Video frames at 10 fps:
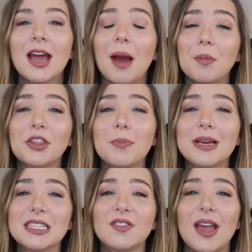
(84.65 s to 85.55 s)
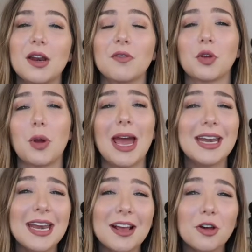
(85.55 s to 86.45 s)
I'm not the biggest fan of their
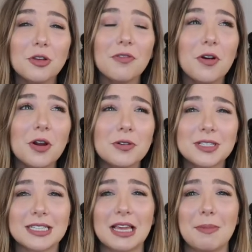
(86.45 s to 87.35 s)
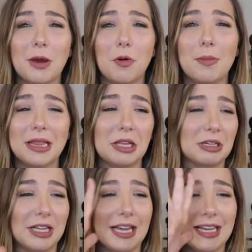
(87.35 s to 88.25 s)
editing on their photos because they make women
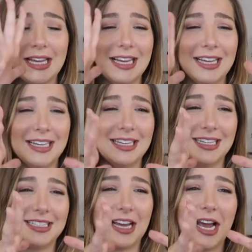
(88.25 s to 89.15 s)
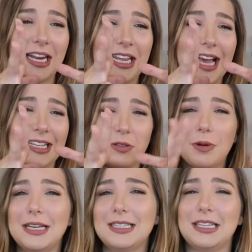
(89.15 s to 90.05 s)
look like tiny ass
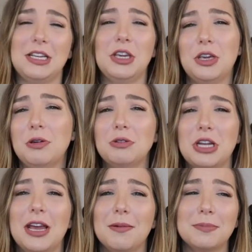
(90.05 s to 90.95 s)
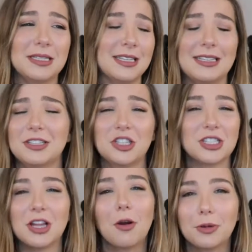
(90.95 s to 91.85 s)
waists and huge hips and it's
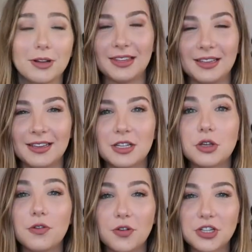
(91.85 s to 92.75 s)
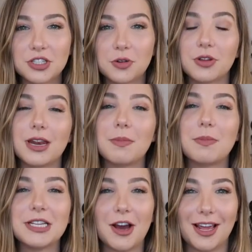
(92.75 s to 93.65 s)
just not real. So the first store that I'm
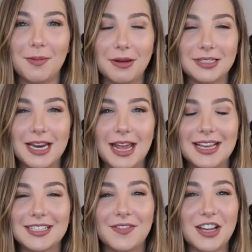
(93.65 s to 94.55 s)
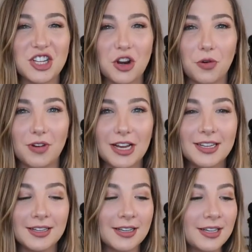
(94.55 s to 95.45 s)
going to be talking about today is Fashion
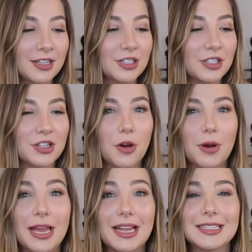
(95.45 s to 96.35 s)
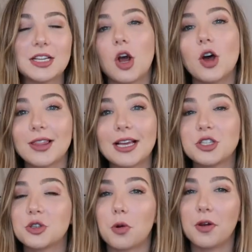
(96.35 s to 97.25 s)
Nova. So it is an
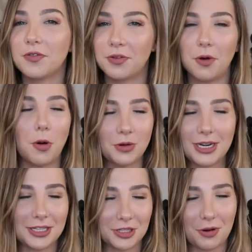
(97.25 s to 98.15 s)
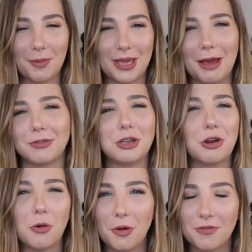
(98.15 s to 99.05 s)
online store. If you own an Instagram account, then
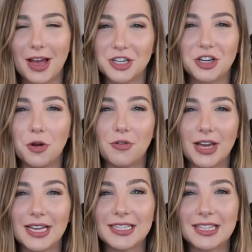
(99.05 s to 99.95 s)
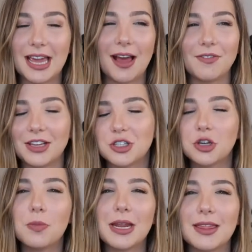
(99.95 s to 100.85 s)
you know what Fashion Nova is. They have like
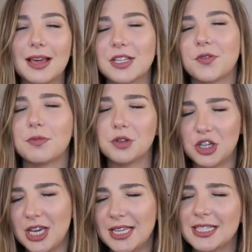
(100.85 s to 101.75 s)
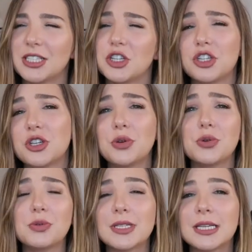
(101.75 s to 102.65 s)
so many things from jeans to
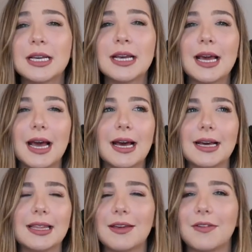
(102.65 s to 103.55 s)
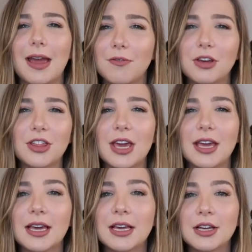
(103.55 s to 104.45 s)
shoes. Uh, they have
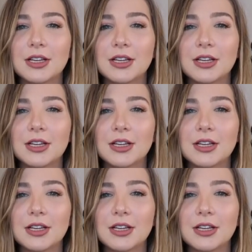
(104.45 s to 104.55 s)
everything.